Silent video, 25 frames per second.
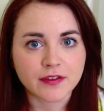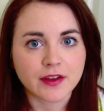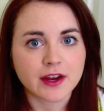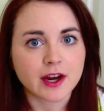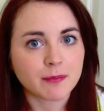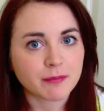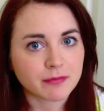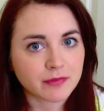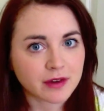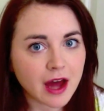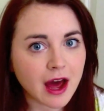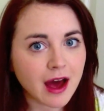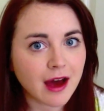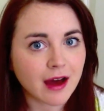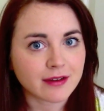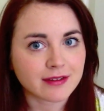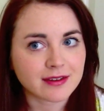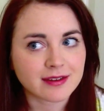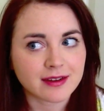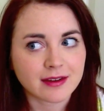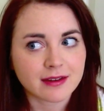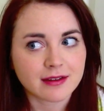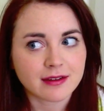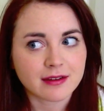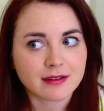that I'm not
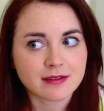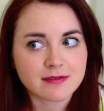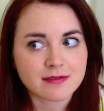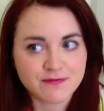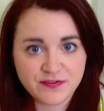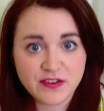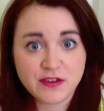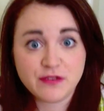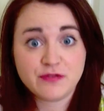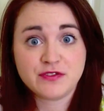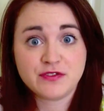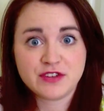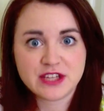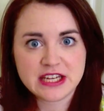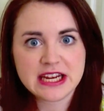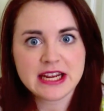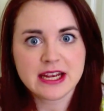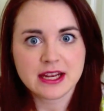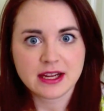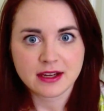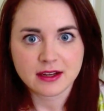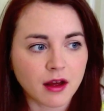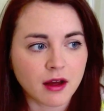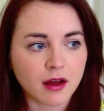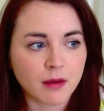
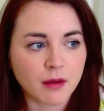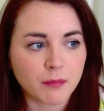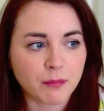15.